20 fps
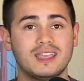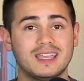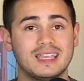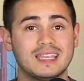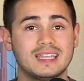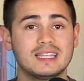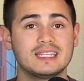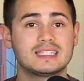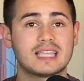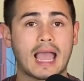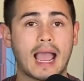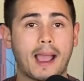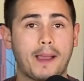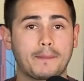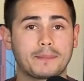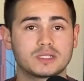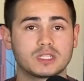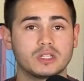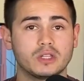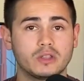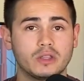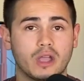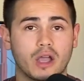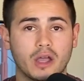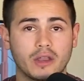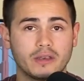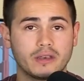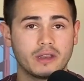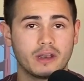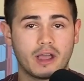it is absolutely
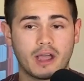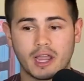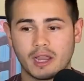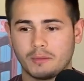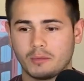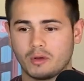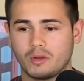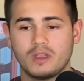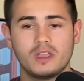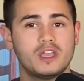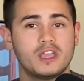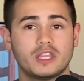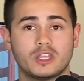undeniable.